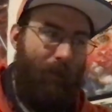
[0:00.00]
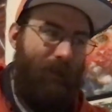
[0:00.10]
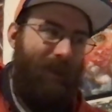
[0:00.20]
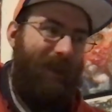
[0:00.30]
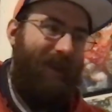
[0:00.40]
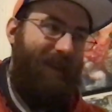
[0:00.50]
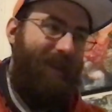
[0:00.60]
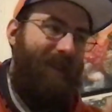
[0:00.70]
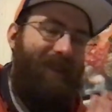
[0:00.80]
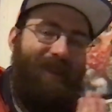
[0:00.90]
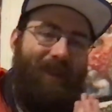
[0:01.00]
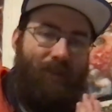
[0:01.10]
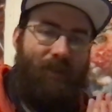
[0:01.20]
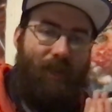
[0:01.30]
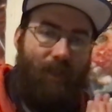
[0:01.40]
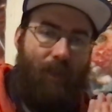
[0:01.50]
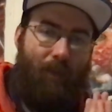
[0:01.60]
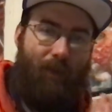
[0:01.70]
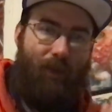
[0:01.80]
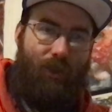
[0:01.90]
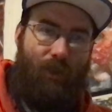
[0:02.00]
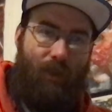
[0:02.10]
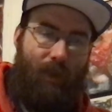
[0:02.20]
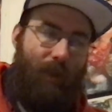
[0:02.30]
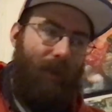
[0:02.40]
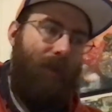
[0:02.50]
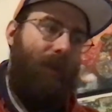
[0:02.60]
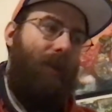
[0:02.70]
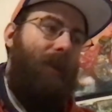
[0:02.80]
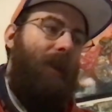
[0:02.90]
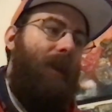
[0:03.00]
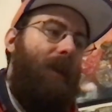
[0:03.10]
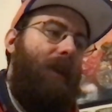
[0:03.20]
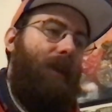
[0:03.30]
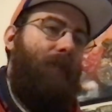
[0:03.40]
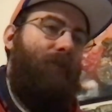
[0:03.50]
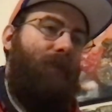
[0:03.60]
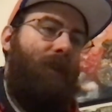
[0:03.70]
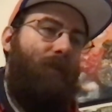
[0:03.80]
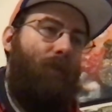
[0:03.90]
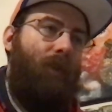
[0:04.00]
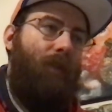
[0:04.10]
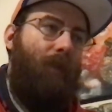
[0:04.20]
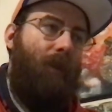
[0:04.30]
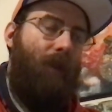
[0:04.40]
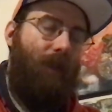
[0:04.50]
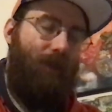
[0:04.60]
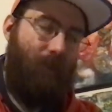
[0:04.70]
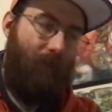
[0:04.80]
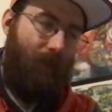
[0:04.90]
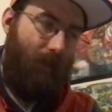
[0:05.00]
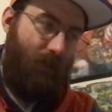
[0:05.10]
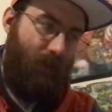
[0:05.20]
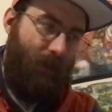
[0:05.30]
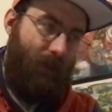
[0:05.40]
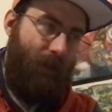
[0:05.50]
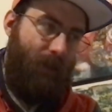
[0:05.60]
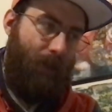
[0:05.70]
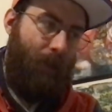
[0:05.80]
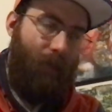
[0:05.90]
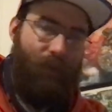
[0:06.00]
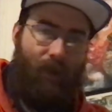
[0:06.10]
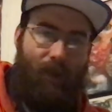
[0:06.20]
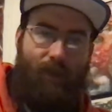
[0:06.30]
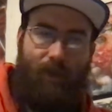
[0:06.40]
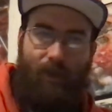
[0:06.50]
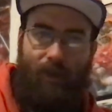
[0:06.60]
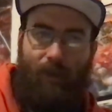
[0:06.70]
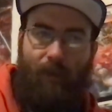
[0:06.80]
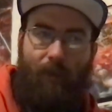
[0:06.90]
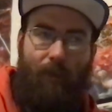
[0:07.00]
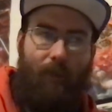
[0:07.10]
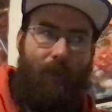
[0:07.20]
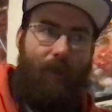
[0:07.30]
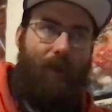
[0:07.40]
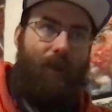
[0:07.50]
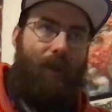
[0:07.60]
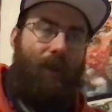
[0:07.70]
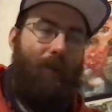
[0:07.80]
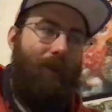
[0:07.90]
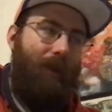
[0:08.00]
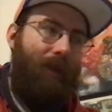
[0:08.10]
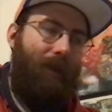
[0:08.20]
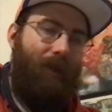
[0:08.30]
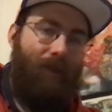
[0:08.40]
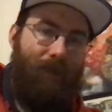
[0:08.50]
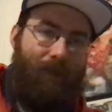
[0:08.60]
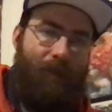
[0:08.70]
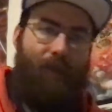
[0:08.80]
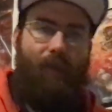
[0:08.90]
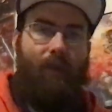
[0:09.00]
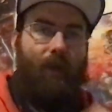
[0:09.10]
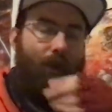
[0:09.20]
once again, it's fantastic animation, and if they ever wanted to make something else like this, I'm open to the idea. Yeah, I mean, no